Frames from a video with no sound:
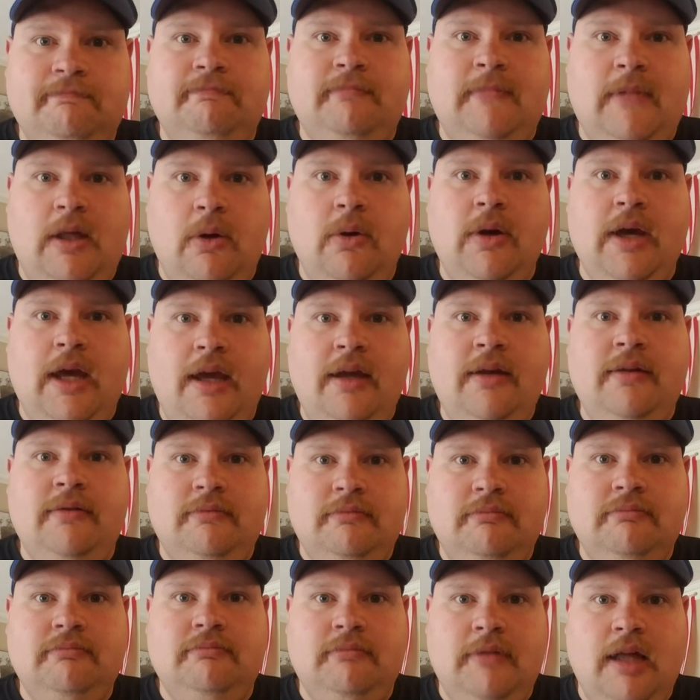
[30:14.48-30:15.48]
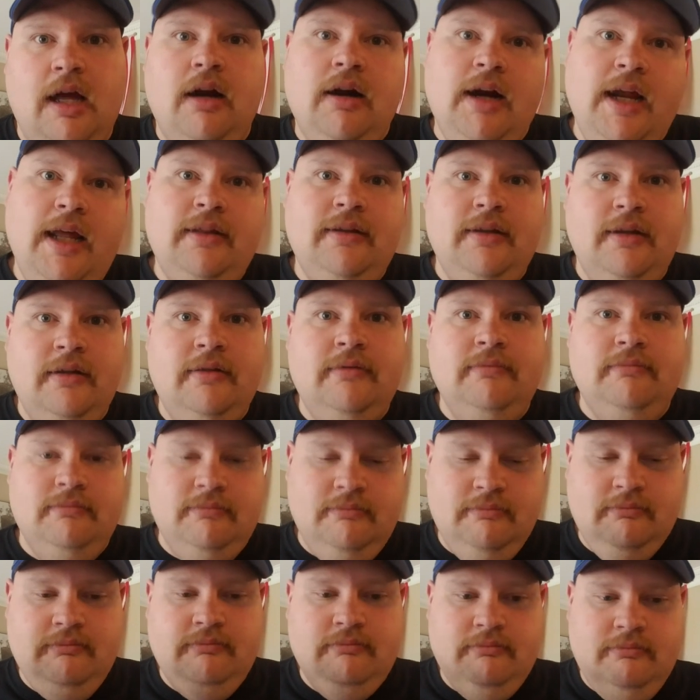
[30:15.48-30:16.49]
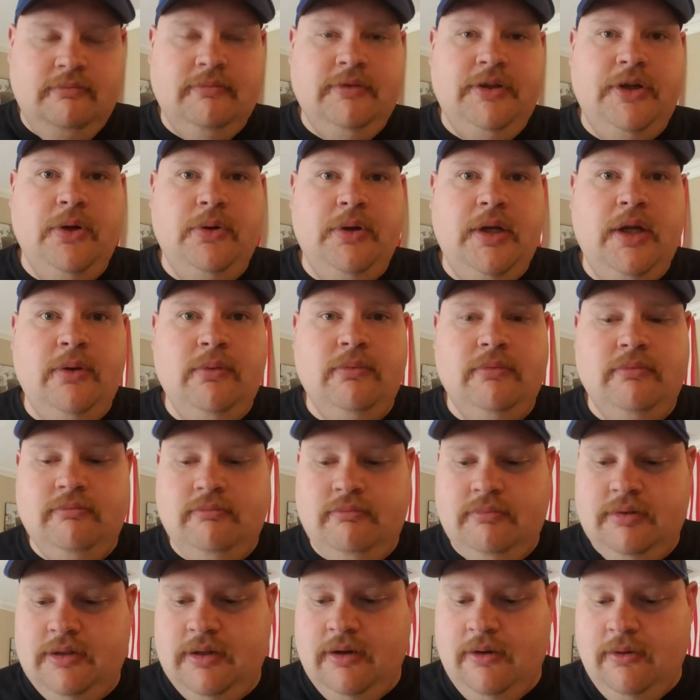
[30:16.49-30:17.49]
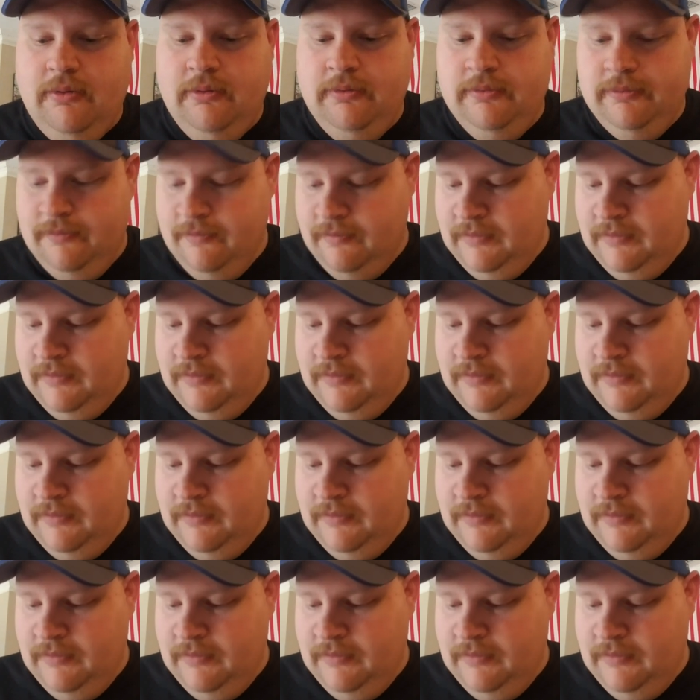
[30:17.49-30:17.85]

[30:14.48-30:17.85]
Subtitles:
okay, all right then, do you. So